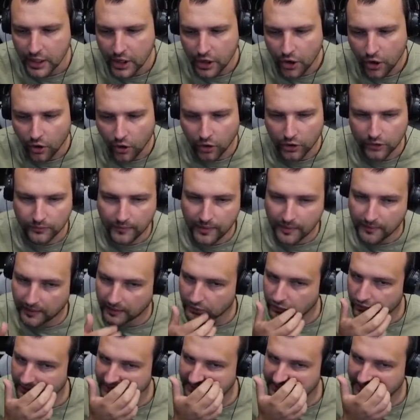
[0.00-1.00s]
All we
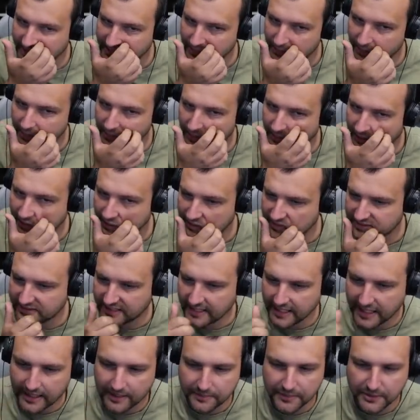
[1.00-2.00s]
want to
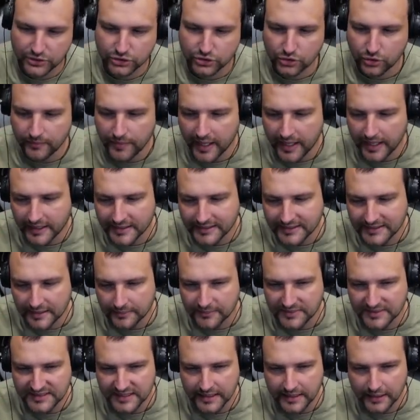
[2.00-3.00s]
see enemies to make
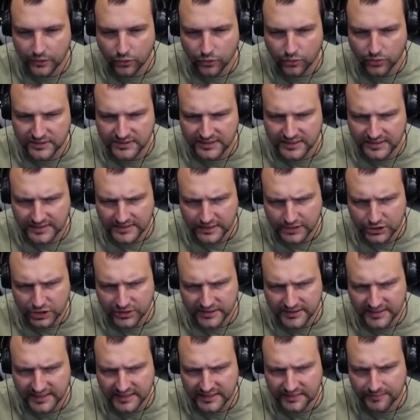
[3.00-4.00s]
some silly goose
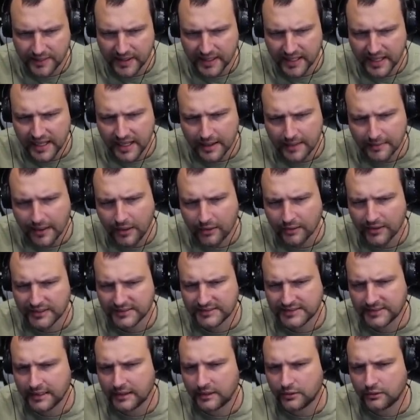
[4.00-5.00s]
decisions. And speaking about the
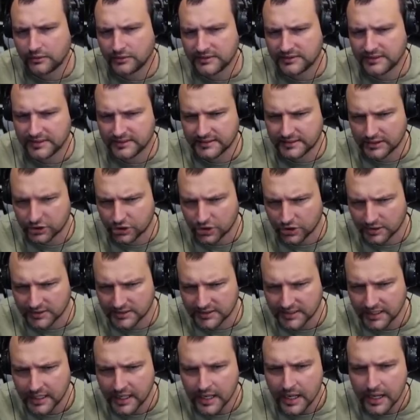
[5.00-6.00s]
silly goose
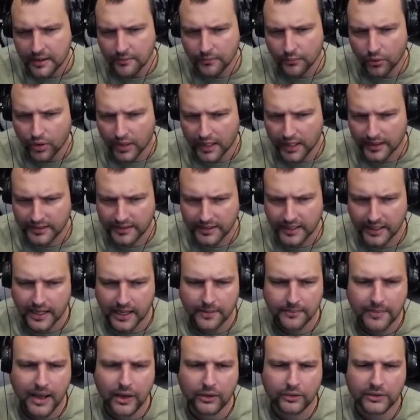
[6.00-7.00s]
decisions, more I think
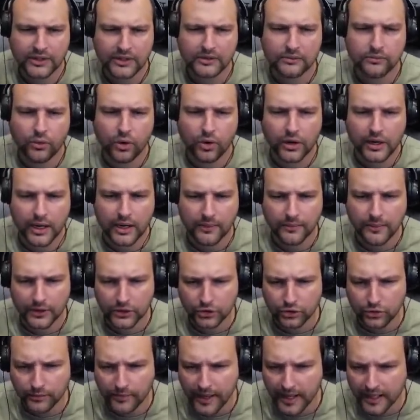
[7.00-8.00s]
about it, more I
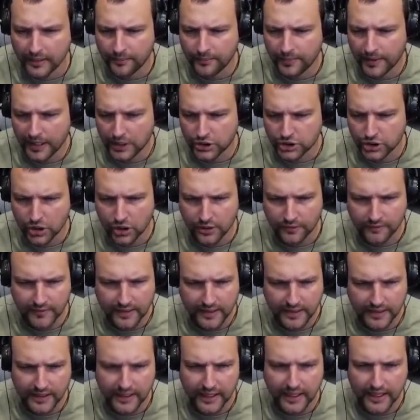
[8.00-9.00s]
want to make pressure
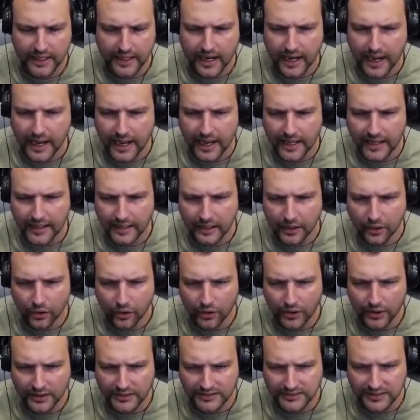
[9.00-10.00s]
over there. I
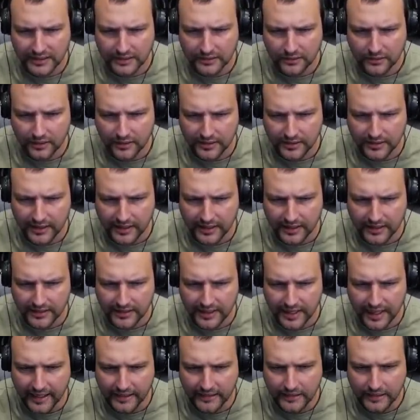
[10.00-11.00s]
honestly don't think
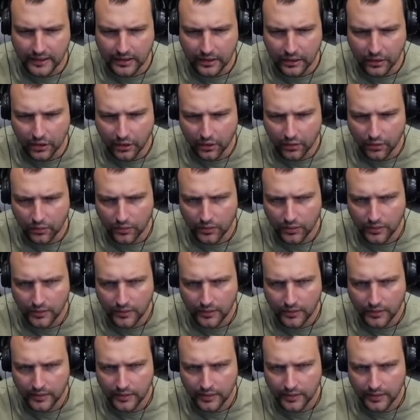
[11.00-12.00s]
that,
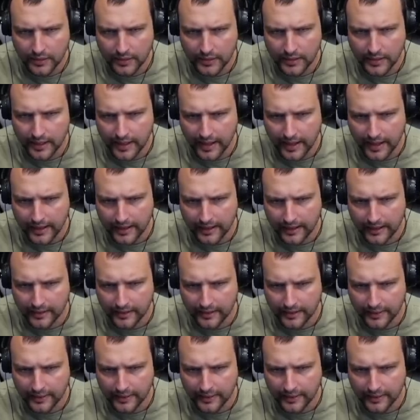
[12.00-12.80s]
okay.